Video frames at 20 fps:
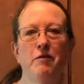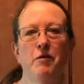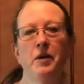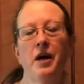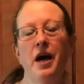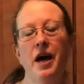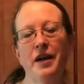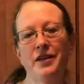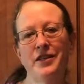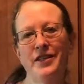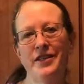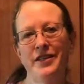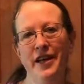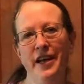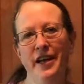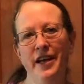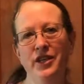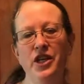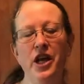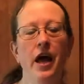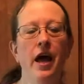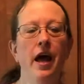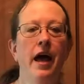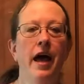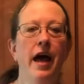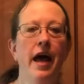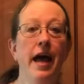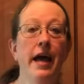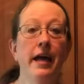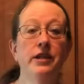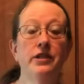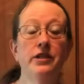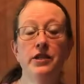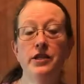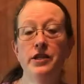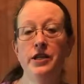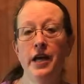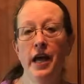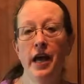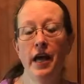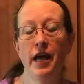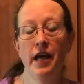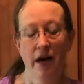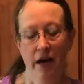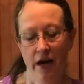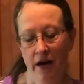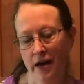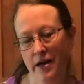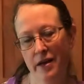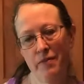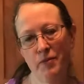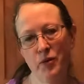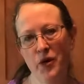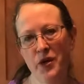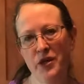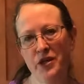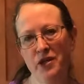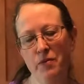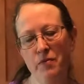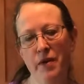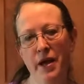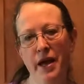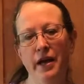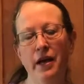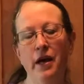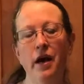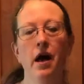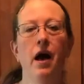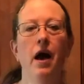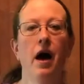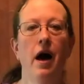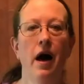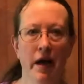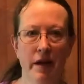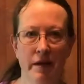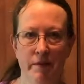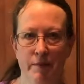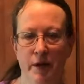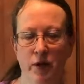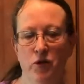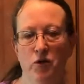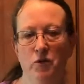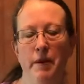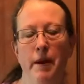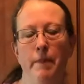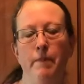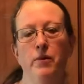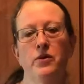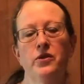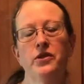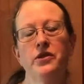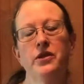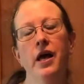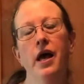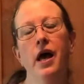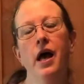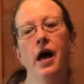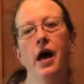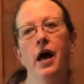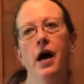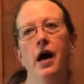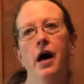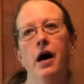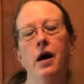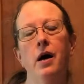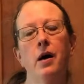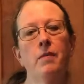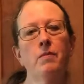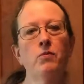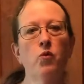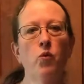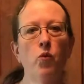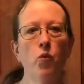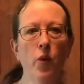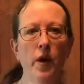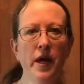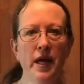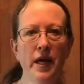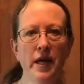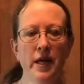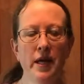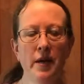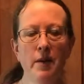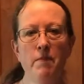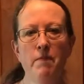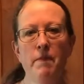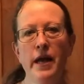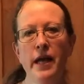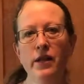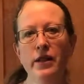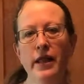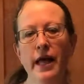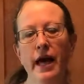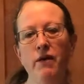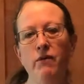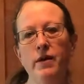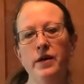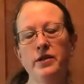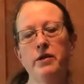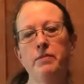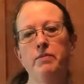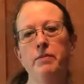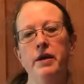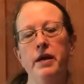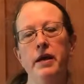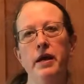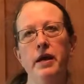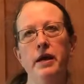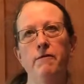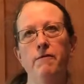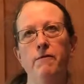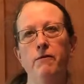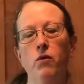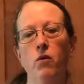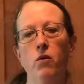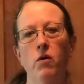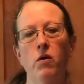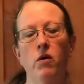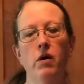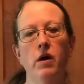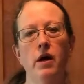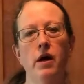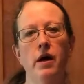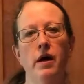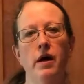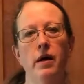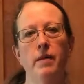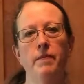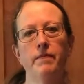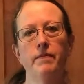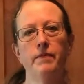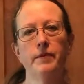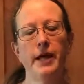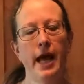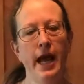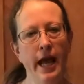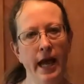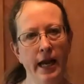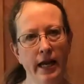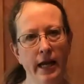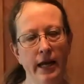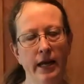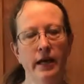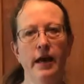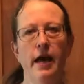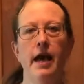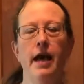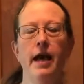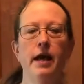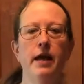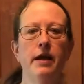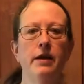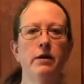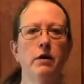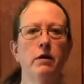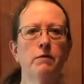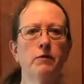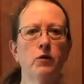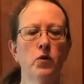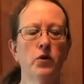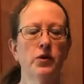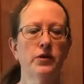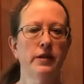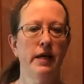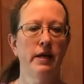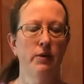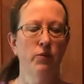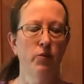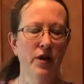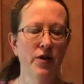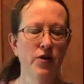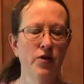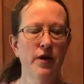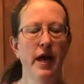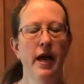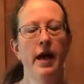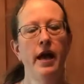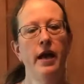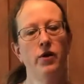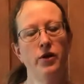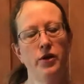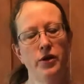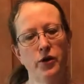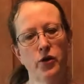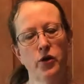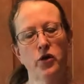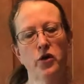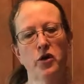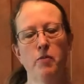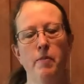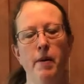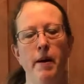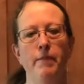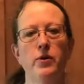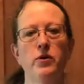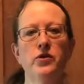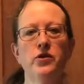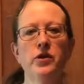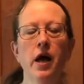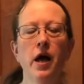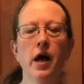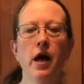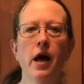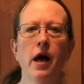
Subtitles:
from Cottage Sage, and today I am going to make hot pickled peppers. We made that recipe for canning, and of course when you can and you cook your peppers,